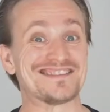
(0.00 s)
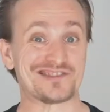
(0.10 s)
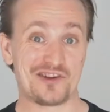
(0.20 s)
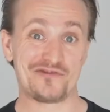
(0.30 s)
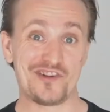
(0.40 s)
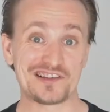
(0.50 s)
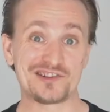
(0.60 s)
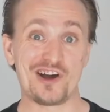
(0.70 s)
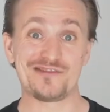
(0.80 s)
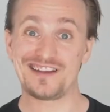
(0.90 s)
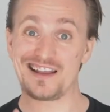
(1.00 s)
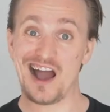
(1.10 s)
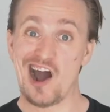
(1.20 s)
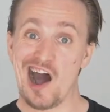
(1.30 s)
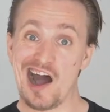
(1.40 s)
So first off,
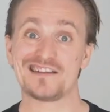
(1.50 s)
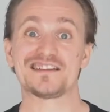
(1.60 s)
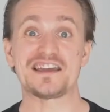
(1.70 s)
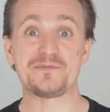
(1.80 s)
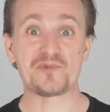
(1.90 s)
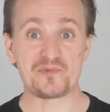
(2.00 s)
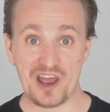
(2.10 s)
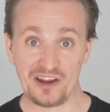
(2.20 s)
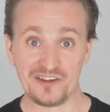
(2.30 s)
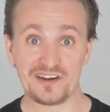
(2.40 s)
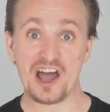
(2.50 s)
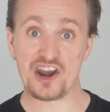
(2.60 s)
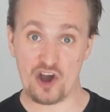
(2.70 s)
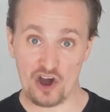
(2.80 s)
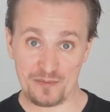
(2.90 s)
R. Keep them relevant
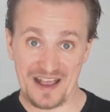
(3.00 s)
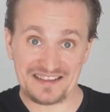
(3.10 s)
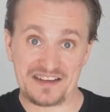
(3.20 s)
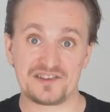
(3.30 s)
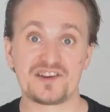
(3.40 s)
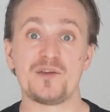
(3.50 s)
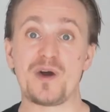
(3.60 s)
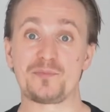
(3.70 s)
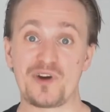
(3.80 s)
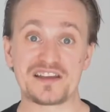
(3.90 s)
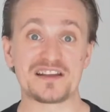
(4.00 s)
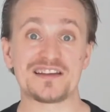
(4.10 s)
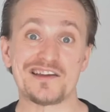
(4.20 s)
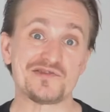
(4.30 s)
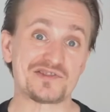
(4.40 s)
and on message by breaking
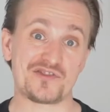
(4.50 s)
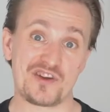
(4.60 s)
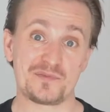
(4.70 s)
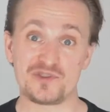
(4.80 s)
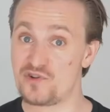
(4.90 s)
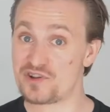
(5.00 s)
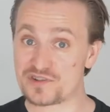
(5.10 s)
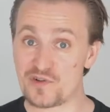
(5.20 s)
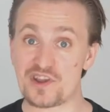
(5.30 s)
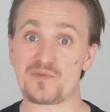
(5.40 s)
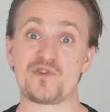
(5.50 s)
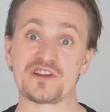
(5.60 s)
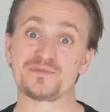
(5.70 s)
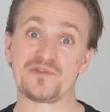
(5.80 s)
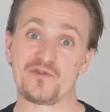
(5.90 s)
down your script or your talking
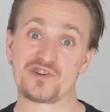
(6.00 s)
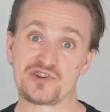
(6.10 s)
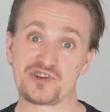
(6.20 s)
points before you